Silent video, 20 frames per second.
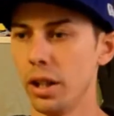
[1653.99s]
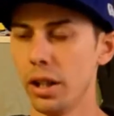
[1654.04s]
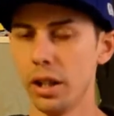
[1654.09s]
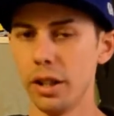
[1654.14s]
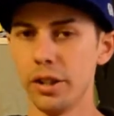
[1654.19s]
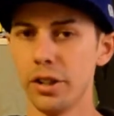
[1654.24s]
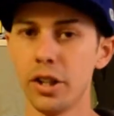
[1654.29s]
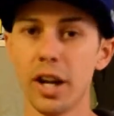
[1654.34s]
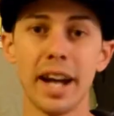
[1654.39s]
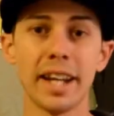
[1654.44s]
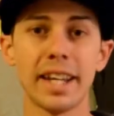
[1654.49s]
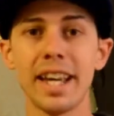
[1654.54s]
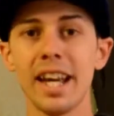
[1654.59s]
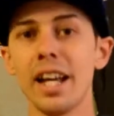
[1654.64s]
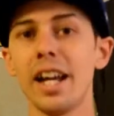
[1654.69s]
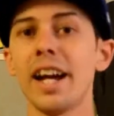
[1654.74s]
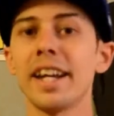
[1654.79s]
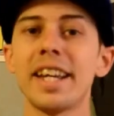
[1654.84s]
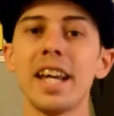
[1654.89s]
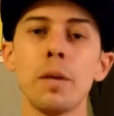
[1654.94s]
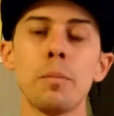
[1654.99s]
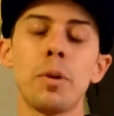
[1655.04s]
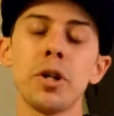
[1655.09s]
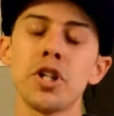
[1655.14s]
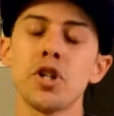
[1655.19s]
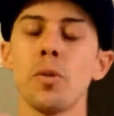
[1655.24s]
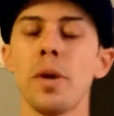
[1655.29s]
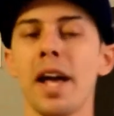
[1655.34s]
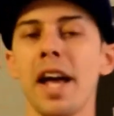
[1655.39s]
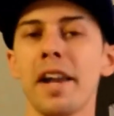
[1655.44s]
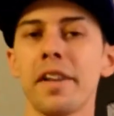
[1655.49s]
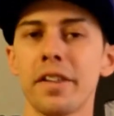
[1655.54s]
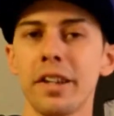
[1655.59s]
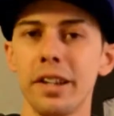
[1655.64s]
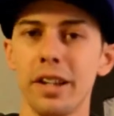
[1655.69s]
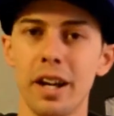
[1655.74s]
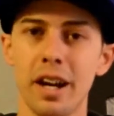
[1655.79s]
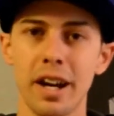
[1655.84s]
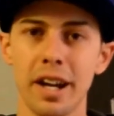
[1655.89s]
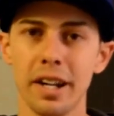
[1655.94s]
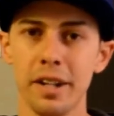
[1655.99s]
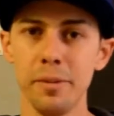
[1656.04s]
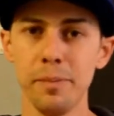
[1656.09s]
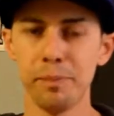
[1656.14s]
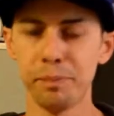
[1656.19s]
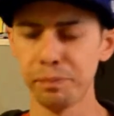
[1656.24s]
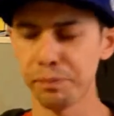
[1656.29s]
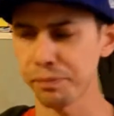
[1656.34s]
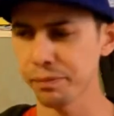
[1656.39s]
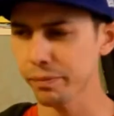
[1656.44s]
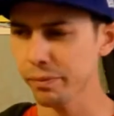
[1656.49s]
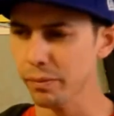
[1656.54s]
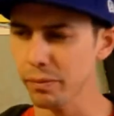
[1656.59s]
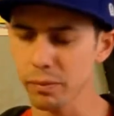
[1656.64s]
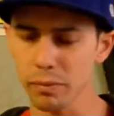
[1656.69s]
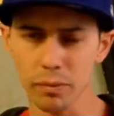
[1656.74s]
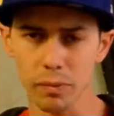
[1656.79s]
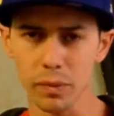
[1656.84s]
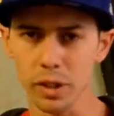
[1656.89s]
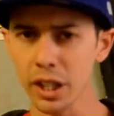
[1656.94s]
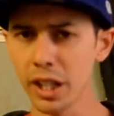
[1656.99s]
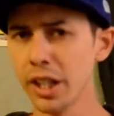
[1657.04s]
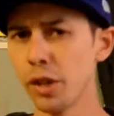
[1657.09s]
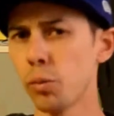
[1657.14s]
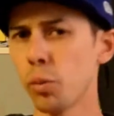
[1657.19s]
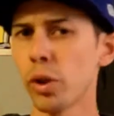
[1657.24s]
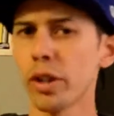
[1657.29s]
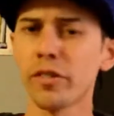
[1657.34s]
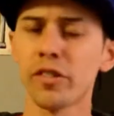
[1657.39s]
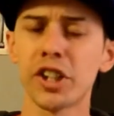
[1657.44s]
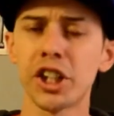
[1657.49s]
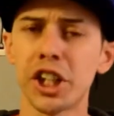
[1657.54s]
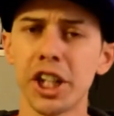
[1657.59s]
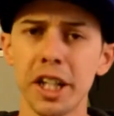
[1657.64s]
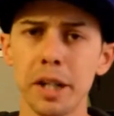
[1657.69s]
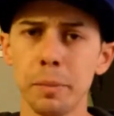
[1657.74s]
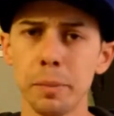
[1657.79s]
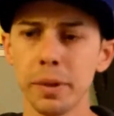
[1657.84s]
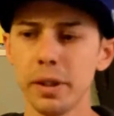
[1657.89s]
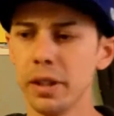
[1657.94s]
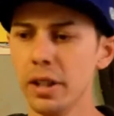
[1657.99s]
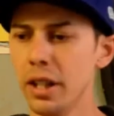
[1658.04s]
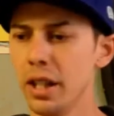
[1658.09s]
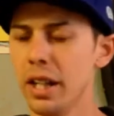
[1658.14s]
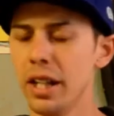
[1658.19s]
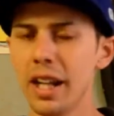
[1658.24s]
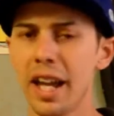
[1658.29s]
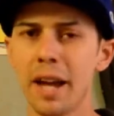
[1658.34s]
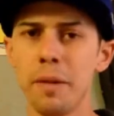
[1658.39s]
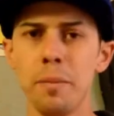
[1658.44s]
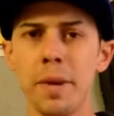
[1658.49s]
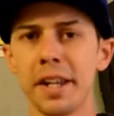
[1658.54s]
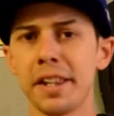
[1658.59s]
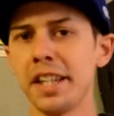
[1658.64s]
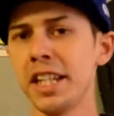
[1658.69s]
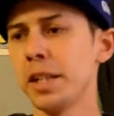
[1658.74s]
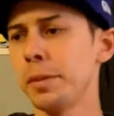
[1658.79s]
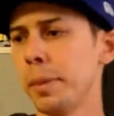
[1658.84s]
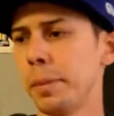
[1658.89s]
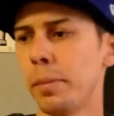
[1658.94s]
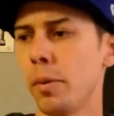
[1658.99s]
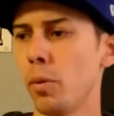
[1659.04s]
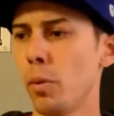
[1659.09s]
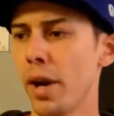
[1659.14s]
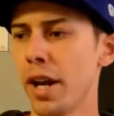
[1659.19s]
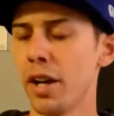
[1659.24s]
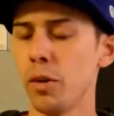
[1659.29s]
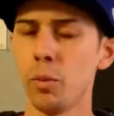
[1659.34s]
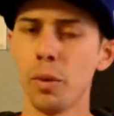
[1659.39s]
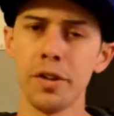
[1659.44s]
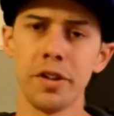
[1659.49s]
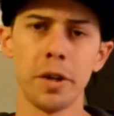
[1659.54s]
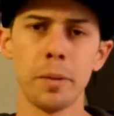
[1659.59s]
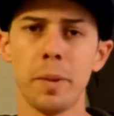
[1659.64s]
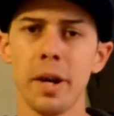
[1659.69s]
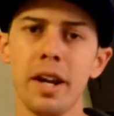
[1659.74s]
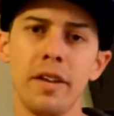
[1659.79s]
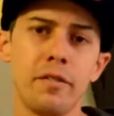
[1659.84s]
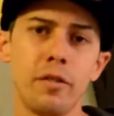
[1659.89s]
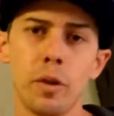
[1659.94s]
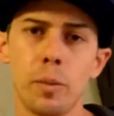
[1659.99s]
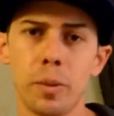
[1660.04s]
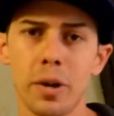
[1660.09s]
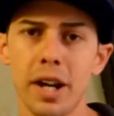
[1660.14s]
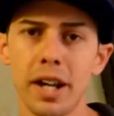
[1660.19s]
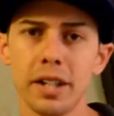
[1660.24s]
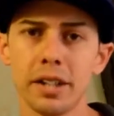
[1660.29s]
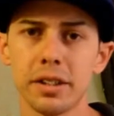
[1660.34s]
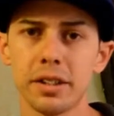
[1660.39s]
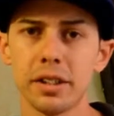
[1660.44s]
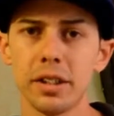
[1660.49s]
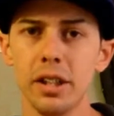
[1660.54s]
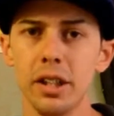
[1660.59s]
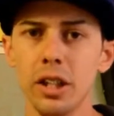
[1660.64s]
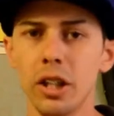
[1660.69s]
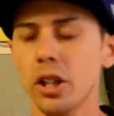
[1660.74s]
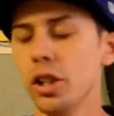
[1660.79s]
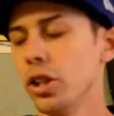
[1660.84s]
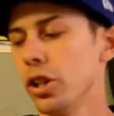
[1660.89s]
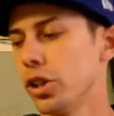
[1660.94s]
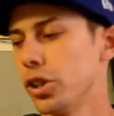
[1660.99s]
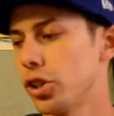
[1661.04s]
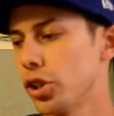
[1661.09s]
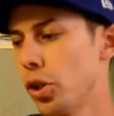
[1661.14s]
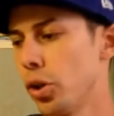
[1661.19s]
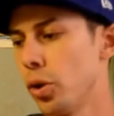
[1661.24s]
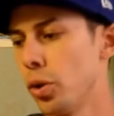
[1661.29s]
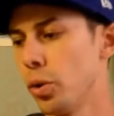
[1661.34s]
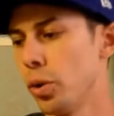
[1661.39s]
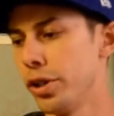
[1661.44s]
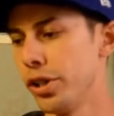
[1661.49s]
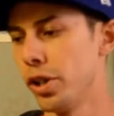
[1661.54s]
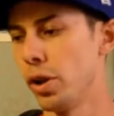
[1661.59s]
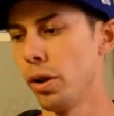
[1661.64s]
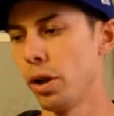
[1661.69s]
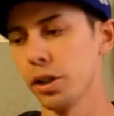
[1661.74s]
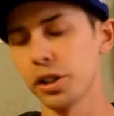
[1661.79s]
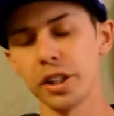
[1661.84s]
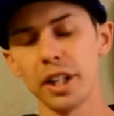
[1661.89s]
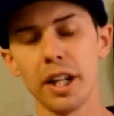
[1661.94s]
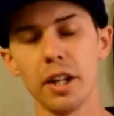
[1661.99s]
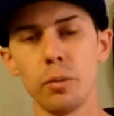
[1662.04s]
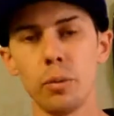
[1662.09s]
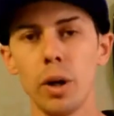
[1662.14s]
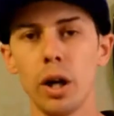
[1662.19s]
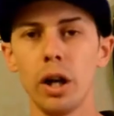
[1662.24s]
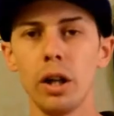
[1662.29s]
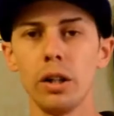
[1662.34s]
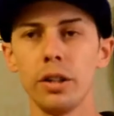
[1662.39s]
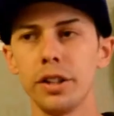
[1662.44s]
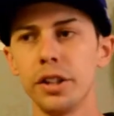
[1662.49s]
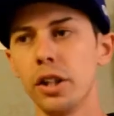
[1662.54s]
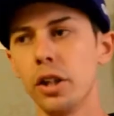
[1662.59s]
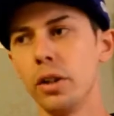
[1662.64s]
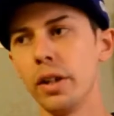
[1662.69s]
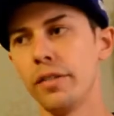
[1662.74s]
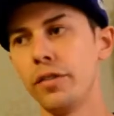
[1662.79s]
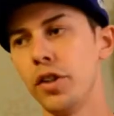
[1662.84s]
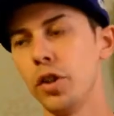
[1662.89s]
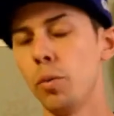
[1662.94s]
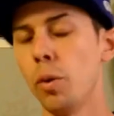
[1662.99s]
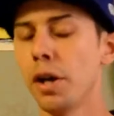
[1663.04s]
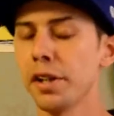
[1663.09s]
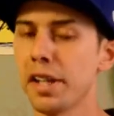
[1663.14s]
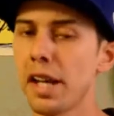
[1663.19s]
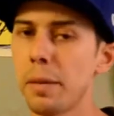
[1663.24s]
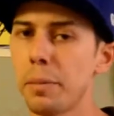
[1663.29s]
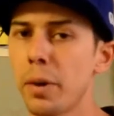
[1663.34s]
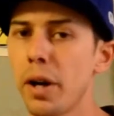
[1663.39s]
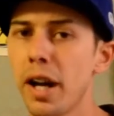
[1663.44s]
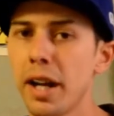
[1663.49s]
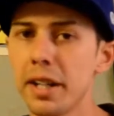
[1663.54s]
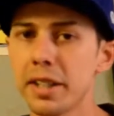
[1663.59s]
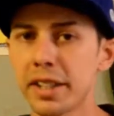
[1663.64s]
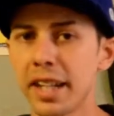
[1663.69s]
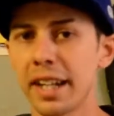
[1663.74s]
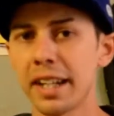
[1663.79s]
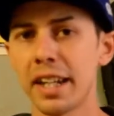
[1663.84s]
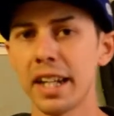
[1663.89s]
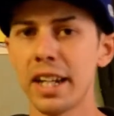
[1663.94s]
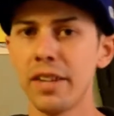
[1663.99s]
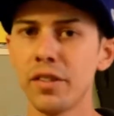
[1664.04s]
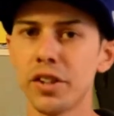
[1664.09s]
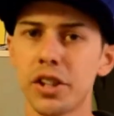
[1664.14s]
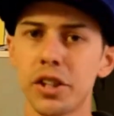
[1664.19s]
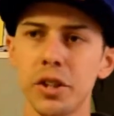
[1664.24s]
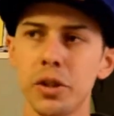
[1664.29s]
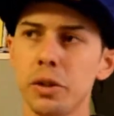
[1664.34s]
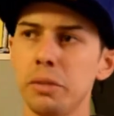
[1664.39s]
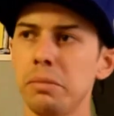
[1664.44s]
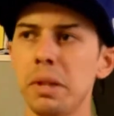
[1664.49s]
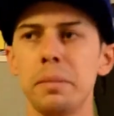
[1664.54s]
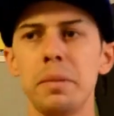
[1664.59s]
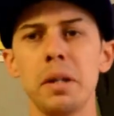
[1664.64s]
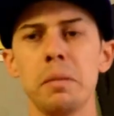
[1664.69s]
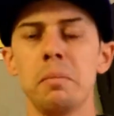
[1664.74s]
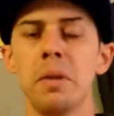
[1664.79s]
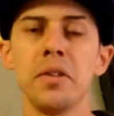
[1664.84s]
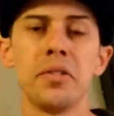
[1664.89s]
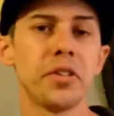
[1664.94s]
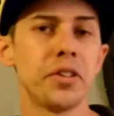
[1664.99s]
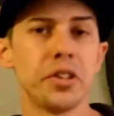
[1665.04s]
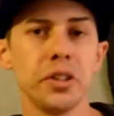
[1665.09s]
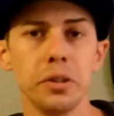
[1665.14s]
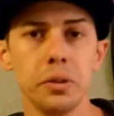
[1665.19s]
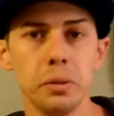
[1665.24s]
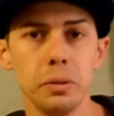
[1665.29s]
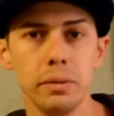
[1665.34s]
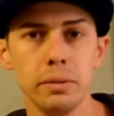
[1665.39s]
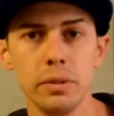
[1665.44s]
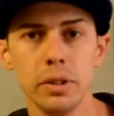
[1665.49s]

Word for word: You know, I can't I can't put you ahead of the line and work for cheap and make these people wait when they're paying full price. So, you know, I'll say, well, you know, if you want that price, I can give it to you in maybe a month or two.